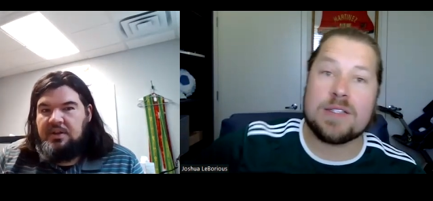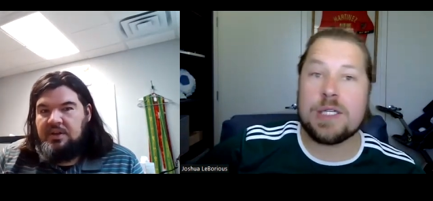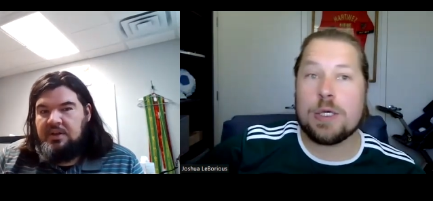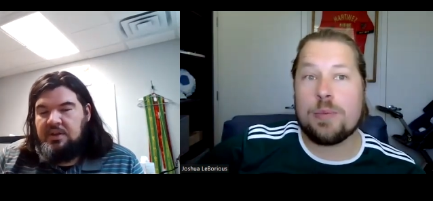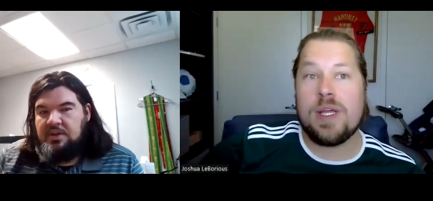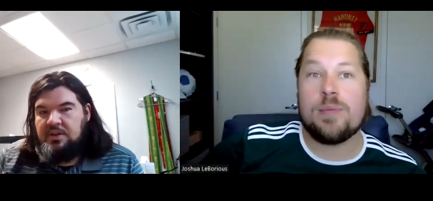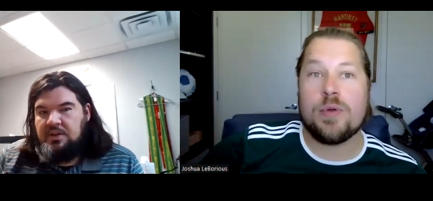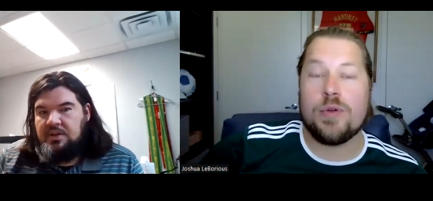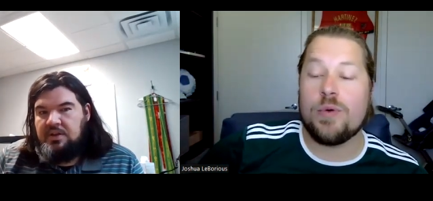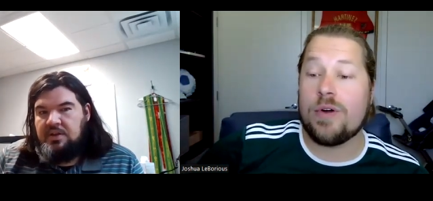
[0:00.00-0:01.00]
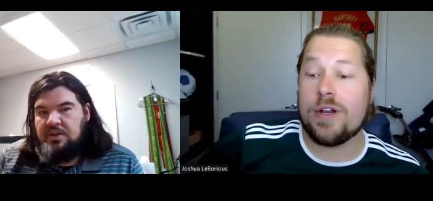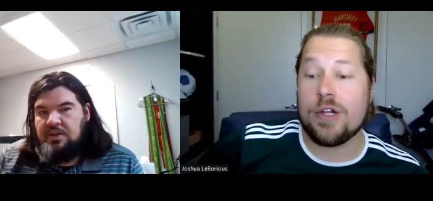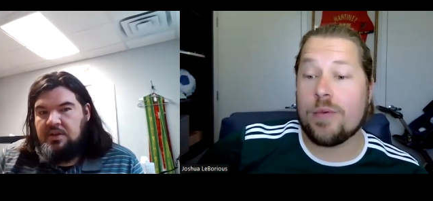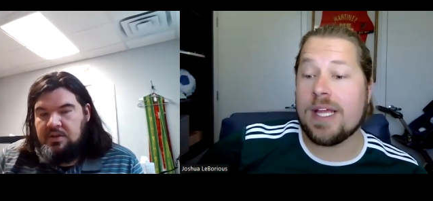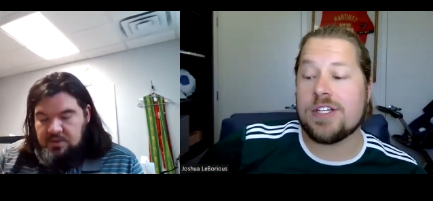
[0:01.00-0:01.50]
Speaker 1: because there are people who are in
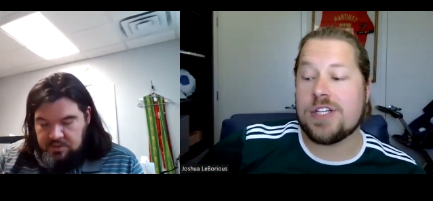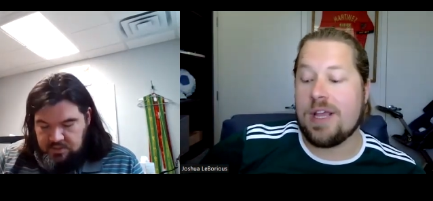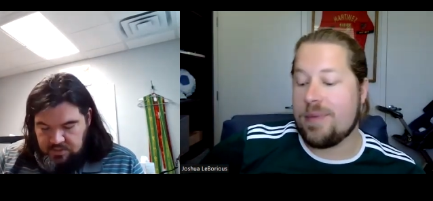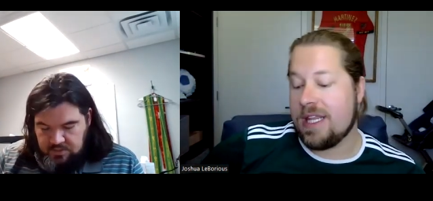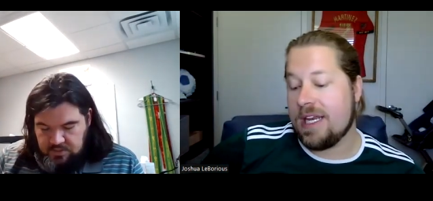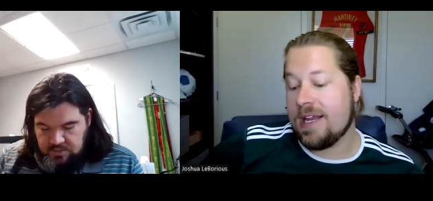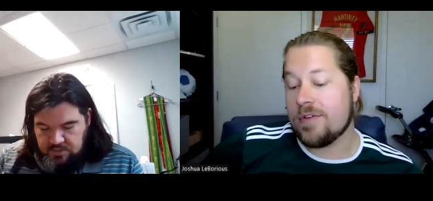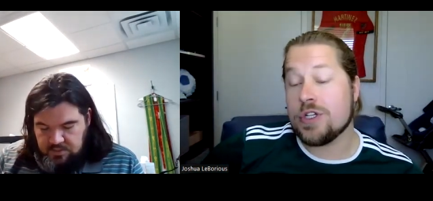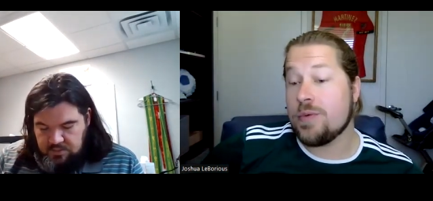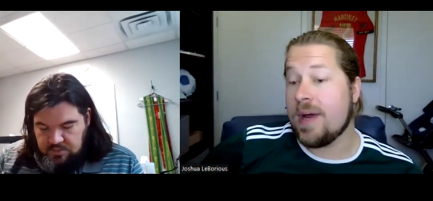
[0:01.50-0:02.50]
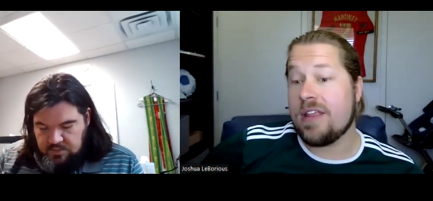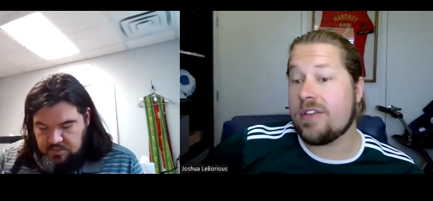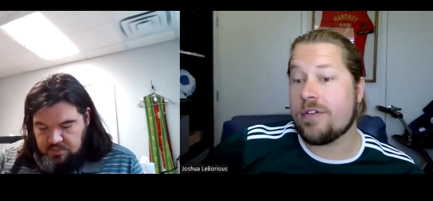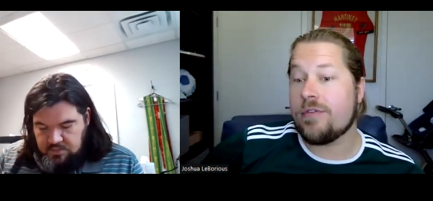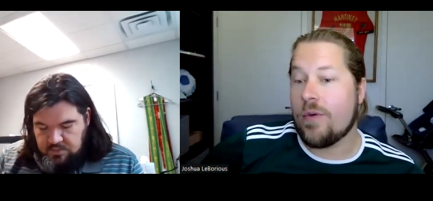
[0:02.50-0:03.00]
great shape and they never do
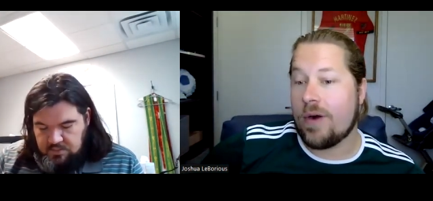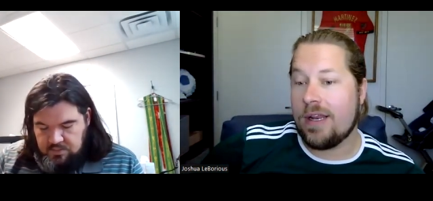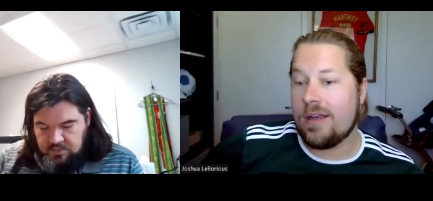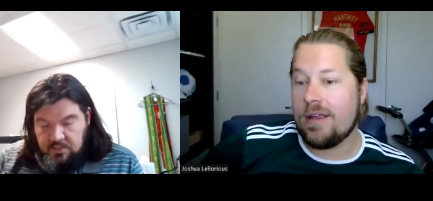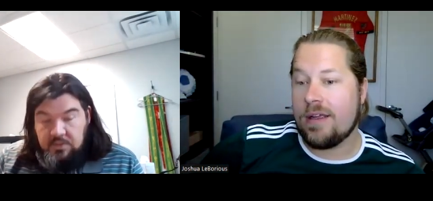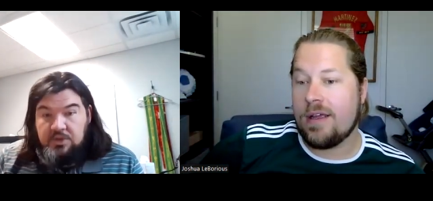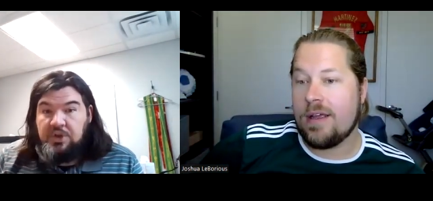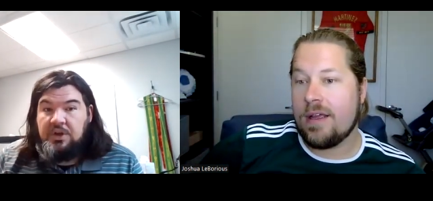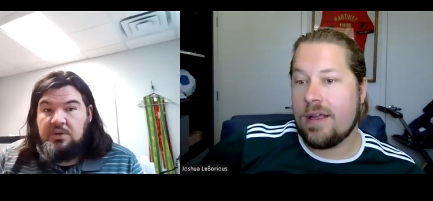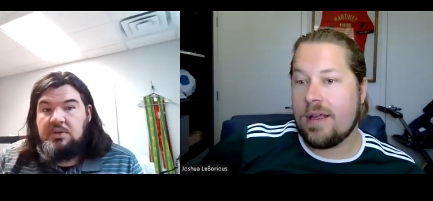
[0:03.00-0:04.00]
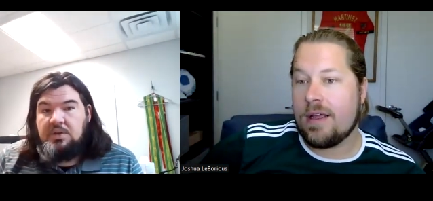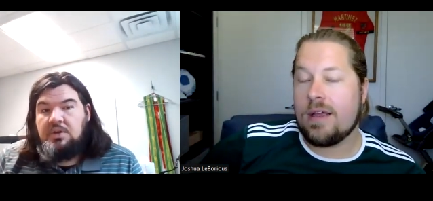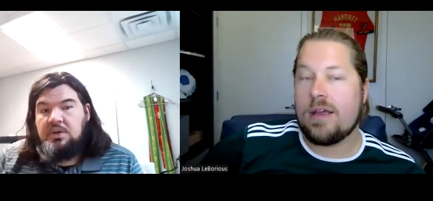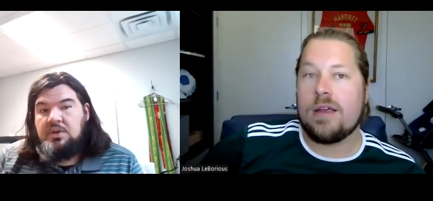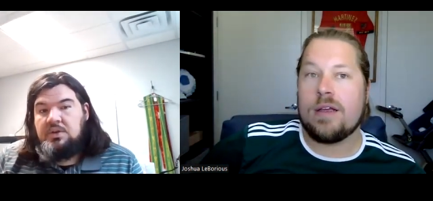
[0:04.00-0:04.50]
anything for it.
Speaker 2: True.
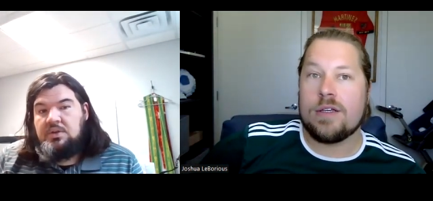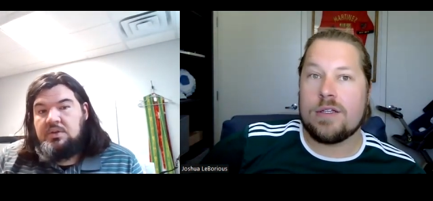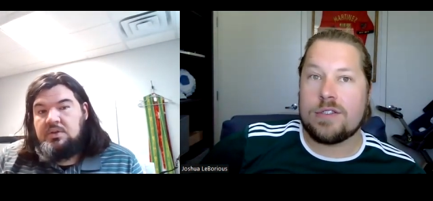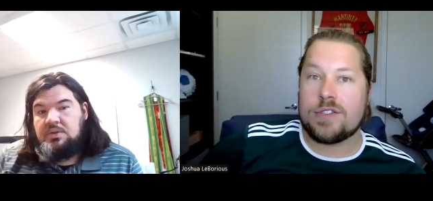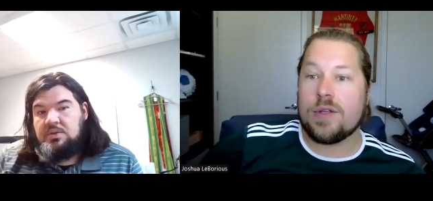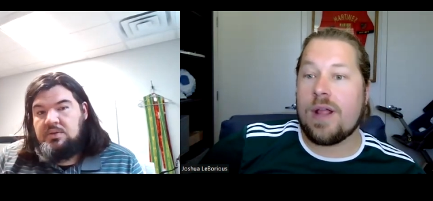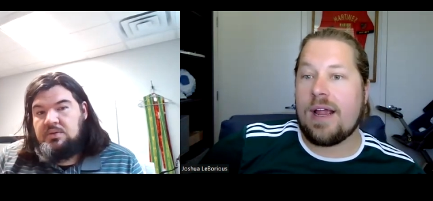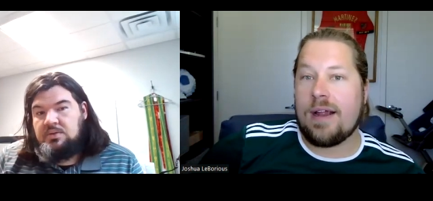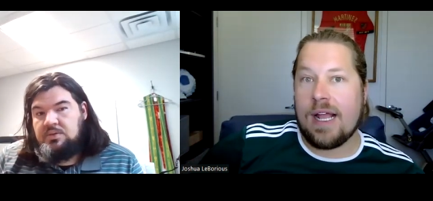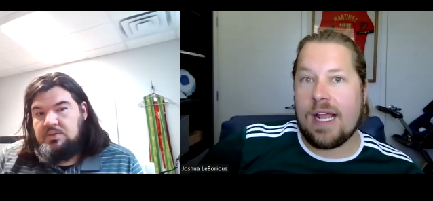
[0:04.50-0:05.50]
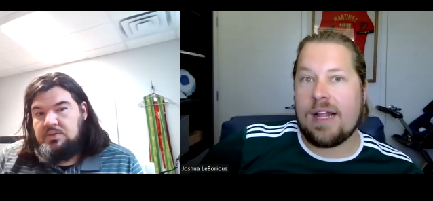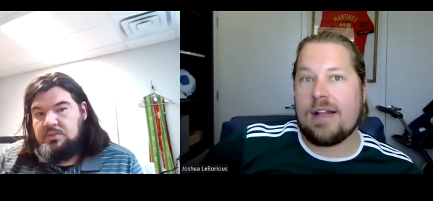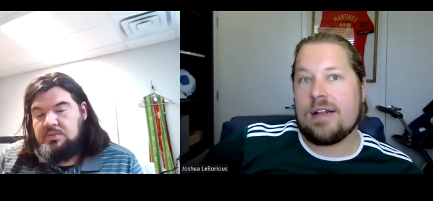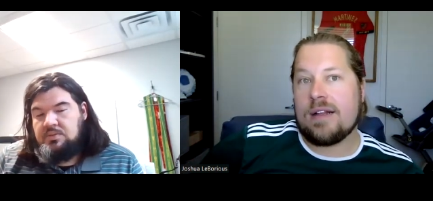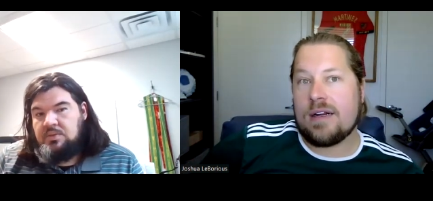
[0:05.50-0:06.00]
So
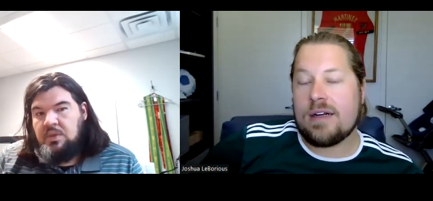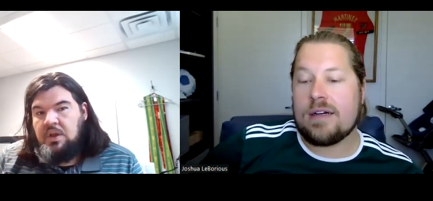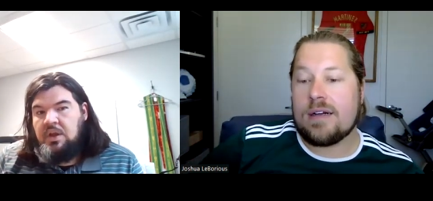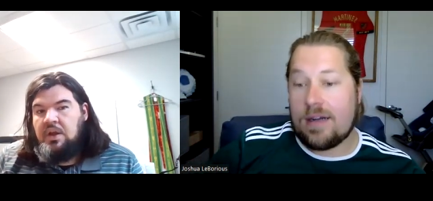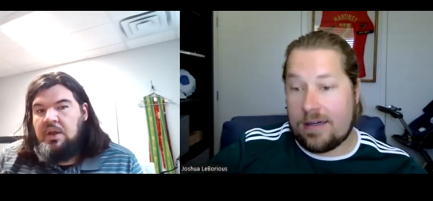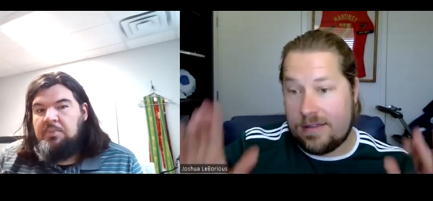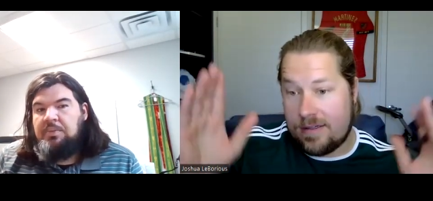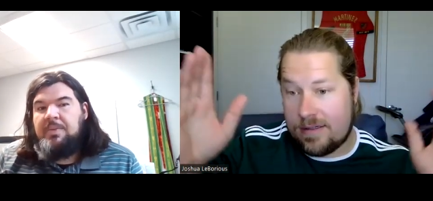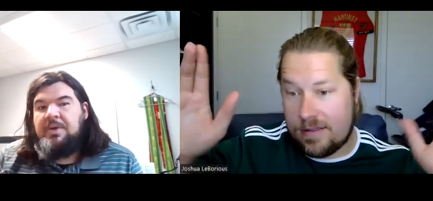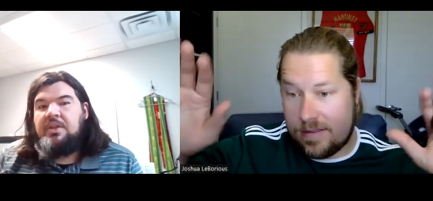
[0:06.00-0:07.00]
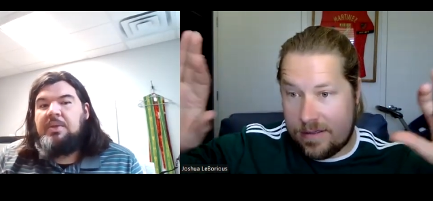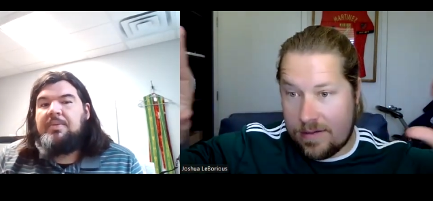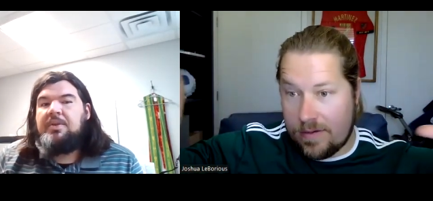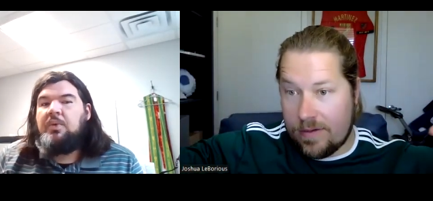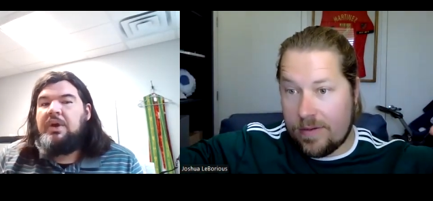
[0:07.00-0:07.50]
maybe
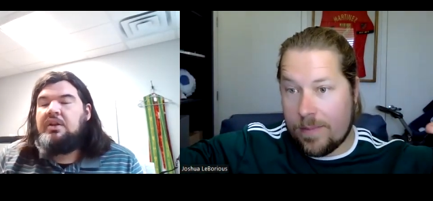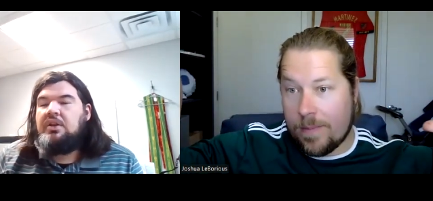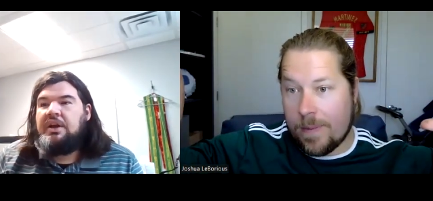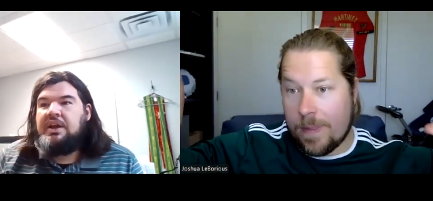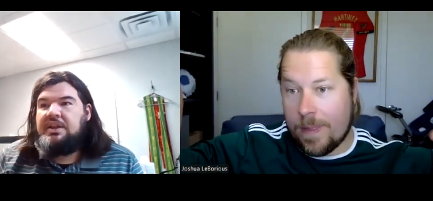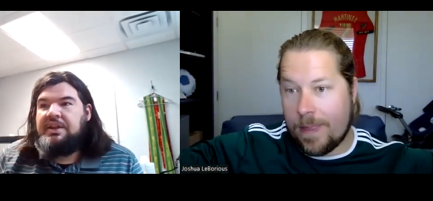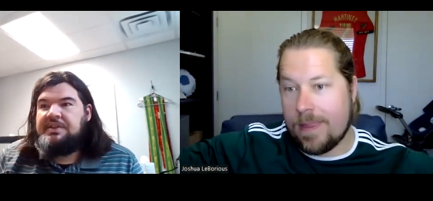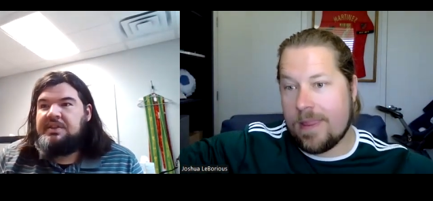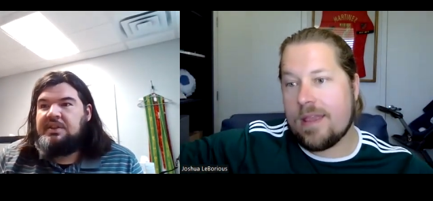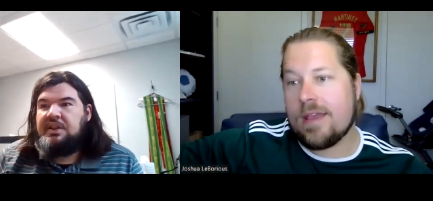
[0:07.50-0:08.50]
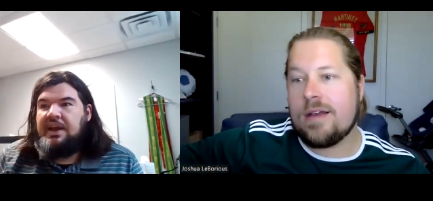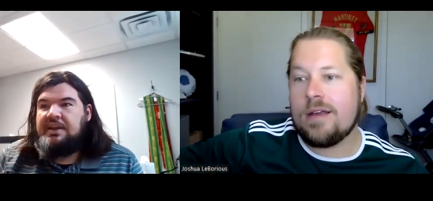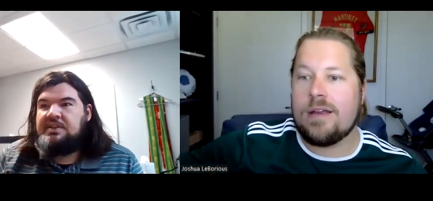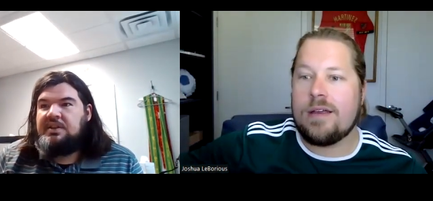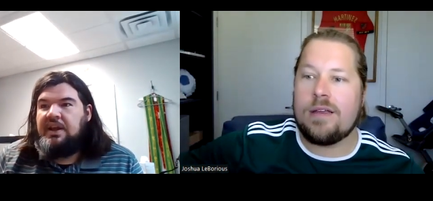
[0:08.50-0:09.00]
maybe the way to look at this is
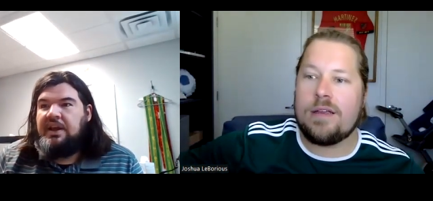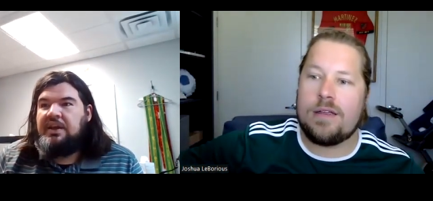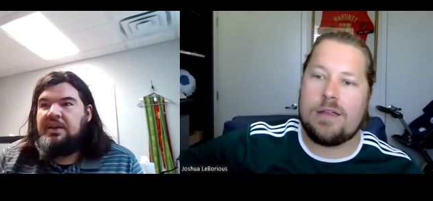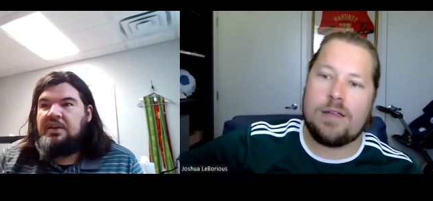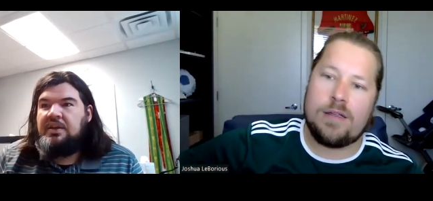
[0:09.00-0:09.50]
less like